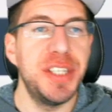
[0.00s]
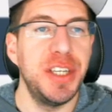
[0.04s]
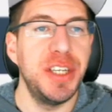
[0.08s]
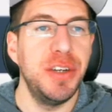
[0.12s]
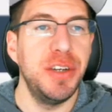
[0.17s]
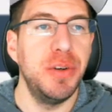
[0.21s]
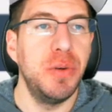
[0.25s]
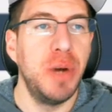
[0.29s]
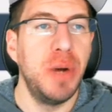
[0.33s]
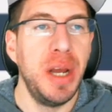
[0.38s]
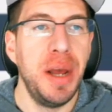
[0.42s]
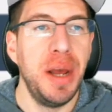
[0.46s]

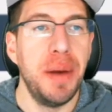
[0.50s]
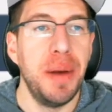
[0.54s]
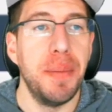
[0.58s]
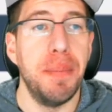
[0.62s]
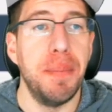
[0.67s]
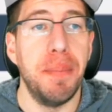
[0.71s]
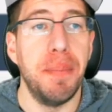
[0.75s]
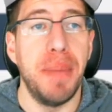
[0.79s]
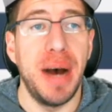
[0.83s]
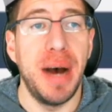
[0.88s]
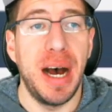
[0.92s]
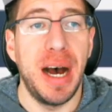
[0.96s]
you
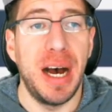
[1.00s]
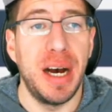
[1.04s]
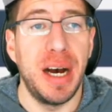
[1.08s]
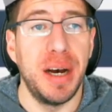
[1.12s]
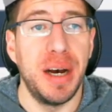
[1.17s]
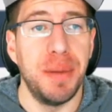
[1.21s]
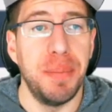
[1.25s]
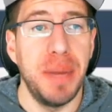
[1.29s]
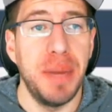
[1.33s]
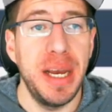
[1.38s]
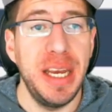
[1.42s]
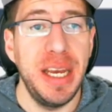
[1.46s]

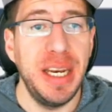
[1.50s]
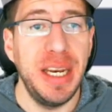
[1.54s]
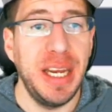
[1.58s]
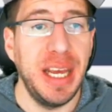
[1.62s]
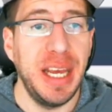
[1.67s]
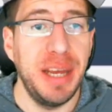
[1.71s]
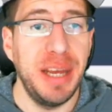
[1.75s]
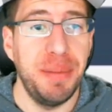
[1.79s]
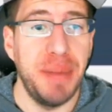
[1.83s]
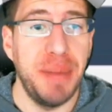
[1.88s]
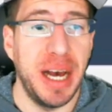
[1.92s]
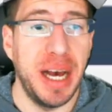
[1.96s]
might
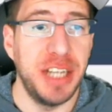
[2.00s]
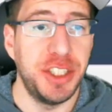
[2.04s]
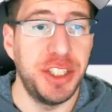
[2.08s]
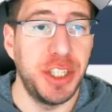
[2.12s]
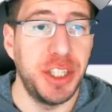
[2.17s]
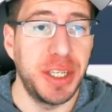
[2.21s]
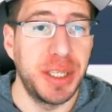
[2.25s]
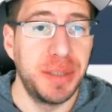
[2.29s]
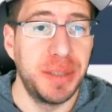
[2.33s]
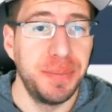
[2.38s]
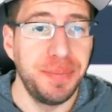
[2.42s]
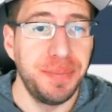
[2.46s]
and
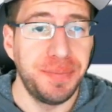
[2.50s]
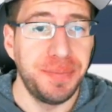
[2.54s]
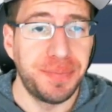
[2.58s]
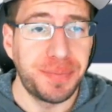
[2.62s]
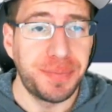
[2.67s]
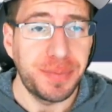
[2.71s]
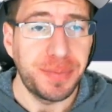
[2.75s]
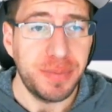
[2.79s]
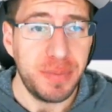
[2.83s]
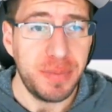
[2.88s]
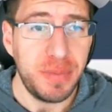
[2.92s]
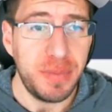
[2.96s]
magic.
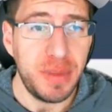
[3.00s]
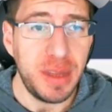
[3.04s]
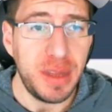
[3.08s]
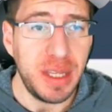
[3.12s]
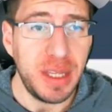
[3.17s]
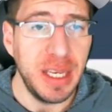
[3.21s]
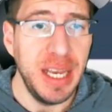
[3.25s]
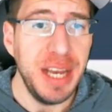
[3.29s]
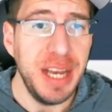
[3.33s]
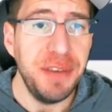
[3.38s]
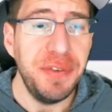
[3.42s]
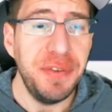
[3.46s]

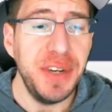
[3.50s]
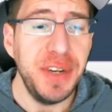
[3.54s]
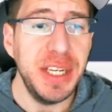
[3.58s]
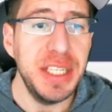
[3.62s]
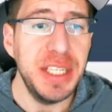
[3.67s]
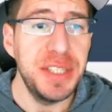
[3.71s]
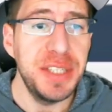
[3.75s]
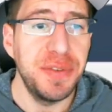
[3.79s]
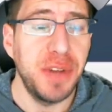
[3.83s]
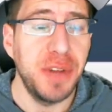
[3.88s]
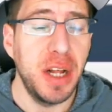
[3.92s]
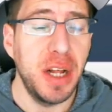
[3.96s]
If it
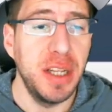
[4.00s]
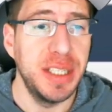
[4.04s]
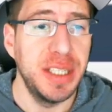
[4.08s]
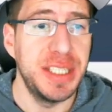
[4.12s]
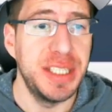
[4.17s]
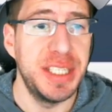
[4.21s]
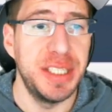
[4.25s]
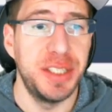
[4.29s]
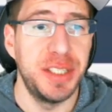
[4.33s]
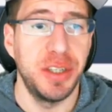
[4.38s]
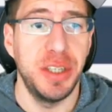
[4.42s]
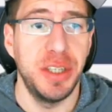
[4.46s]
is
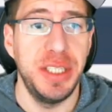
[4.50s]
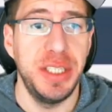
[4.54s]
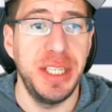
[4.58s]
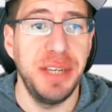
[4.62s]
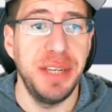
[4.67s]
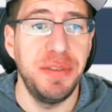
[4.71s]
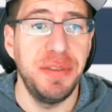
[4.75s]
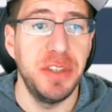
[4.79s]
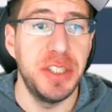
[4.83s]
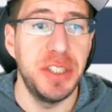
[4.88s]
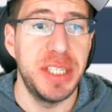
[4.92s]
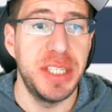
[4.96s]
flawless, it's going to
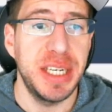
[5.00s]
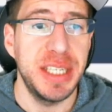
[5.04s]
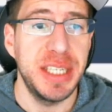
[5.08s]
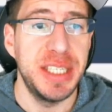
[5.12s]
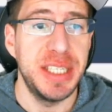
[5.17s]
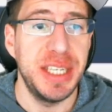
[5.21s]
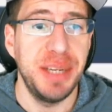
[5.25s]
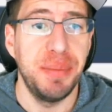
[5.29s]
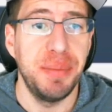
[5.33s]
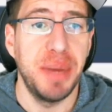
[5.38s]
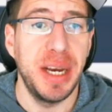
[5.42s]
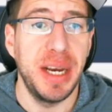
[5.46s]
give you
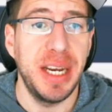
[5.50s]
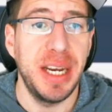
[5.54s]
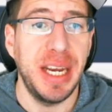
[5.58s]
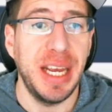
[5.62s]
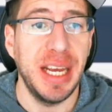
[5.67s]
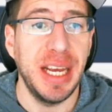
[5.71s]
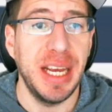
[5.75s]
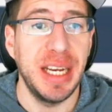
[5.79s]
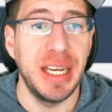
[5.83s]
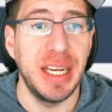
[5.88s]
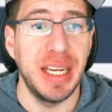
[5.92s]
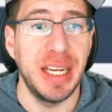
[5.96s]
16 might
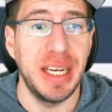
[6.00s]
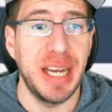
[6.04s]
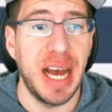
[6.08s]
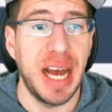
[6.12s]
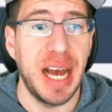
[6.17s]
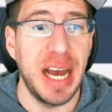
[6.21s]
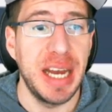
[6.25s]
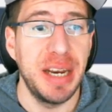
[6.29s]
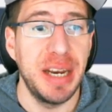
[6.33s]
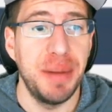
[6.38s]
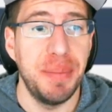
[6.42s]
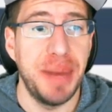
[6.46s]
and
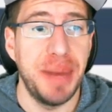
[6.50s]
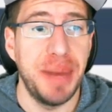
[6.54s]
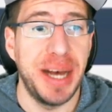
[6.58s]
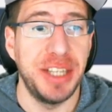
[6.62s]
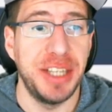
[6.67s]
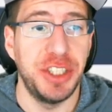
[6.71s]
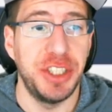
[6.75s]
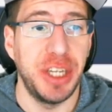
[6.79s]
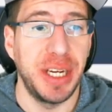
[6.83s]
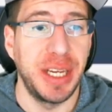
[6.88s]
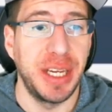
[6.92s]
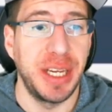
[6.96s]
9
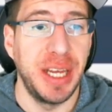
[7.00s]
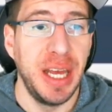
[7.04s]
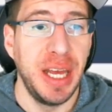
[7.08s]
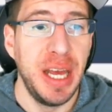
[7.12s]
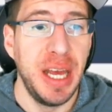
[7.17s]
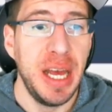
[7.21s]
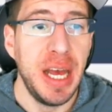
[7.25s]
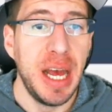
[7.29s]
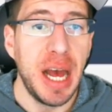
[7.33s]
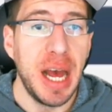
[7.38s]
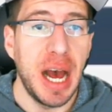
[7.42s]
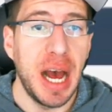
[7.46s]
magic.
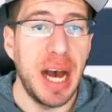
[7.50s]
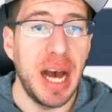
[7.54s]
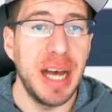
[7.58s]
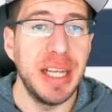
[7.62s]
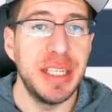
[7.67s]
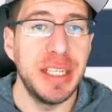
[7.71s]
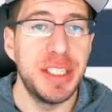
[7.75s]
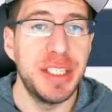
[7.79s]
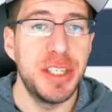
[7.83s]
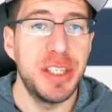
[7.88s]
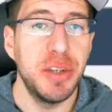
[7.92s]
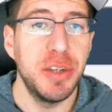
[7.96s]

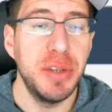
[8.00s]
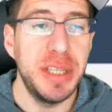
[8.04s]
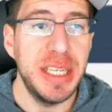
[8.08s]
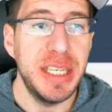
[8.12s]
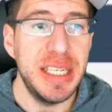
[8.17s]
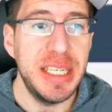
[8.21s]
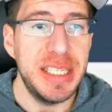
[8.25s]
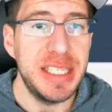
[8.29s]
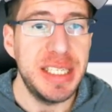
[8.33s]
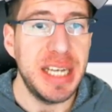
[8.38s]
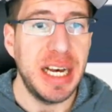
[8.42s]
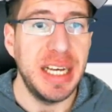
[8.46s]
So
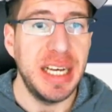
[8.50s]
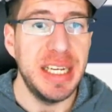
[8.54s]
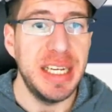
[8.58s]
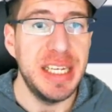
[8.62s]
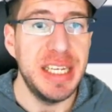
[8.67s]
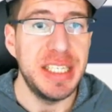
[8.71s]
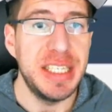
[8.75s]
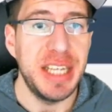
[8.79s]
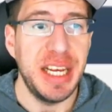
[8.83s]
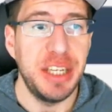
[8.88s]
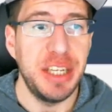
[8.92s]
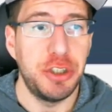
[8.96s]
this
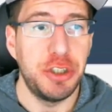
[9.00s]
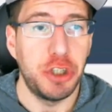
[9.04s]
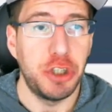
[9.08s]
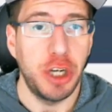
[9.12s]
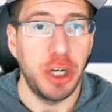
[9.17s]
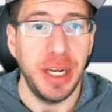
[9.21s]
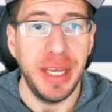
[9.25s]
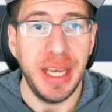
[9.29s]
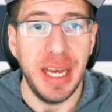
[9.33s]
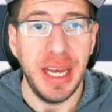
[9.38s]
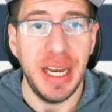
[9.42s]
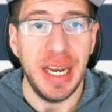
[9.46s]
is a
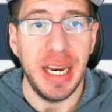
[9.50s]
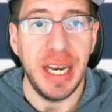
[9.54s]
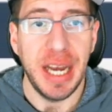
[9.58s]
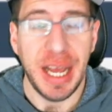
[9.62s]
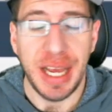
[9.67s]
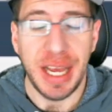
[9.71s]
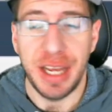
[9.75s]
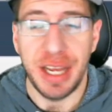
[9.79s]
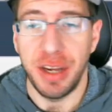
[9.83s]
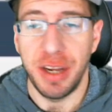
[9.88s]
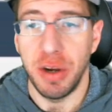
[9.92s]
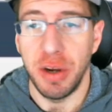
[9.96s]
trinket.
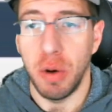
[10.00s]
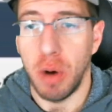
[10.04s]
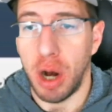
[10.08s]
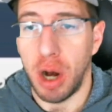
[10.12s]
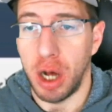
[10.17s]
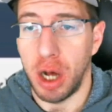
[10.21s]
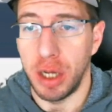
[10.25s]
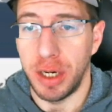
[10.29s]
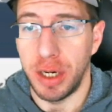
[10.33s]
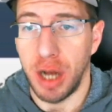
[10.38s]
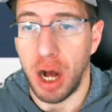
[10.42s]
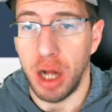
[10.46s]
It can go
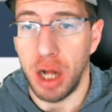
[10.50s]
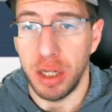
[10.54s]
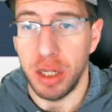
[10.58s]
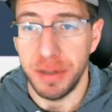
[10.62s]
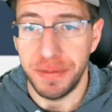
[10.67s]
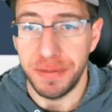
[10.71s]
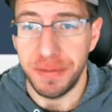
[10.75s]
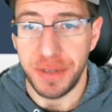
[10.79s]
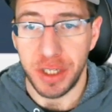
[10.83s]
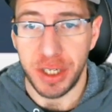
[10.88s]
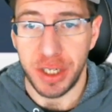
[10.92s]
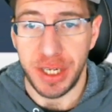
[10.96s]
on all
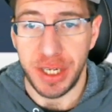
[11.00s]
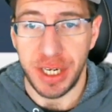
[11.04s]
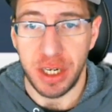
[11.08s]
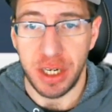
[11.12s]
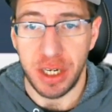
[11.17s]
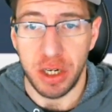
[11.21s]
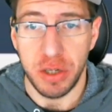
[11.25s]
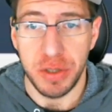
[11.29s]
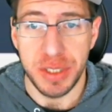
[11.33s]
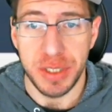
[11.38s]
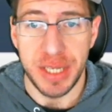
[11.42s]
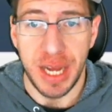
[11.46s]
of your
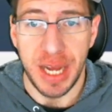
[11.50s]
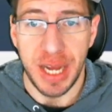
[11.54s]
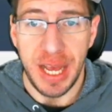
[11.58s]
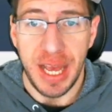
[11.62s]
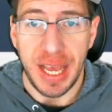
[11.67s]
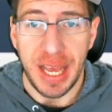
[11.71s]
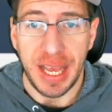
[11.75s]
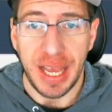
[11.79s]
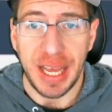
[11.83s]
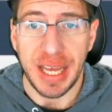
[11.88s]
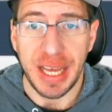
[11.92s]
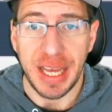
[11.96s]
heroes,
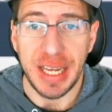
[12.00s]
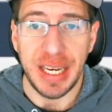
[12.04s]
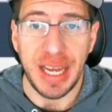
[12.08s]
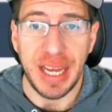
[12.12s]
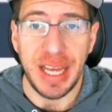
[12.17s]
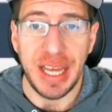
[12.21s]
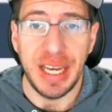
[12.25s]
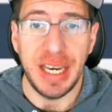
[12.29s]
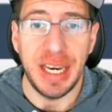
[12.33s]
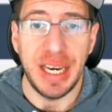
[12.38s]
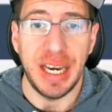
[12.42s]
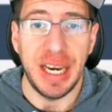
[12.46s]
and
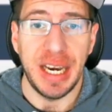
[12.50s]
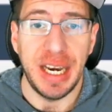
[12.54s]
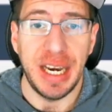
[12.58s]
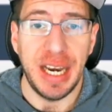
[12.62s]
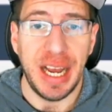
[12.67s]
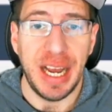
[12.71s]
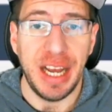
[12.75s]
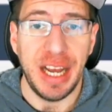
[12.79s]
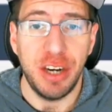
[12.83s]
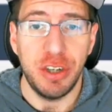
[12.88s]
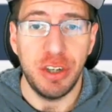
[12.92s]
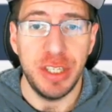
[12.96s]
it
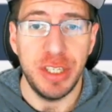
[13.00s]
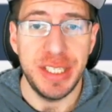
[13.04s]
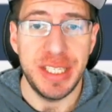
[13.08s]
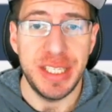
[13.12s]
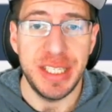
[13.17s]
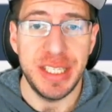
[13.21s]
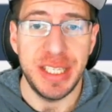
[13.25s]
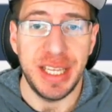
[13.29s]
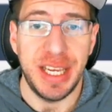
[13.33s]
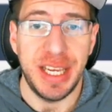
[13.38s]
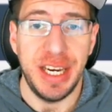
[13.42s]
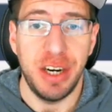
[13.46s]

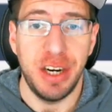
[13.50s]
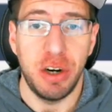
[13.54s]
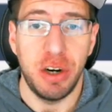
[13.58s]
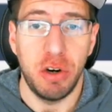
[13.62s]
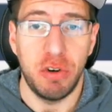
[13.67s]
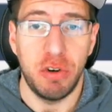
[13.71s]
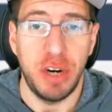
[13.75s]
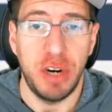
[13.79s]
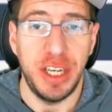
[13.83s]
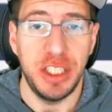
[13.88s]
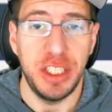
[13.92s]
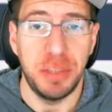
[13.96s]
increases the hero
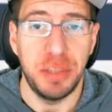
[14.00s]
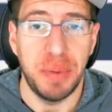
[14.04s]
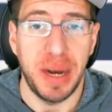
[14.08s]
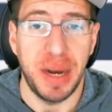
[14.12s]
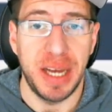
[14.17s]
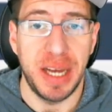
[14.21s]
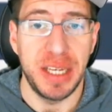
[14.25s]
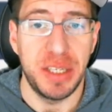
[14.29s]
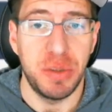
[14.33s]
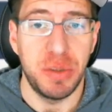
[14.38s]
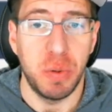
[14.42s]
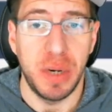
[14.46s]
range
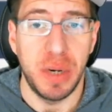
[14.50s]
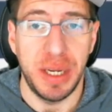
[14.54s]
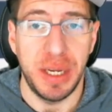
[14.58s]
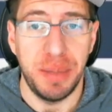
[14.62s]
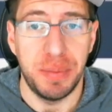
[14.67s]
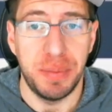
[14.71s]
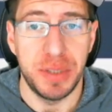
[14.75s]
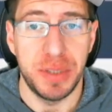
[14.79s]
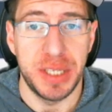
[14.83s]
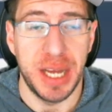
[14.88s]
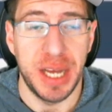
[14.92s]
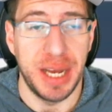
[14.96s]
by
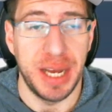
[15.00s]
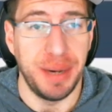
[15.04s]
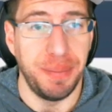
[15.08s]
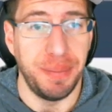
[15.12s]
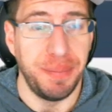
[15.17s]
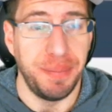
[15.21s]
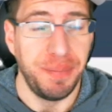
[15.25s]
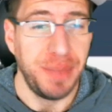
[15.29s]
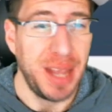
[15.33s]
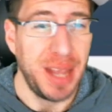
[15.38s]
20%.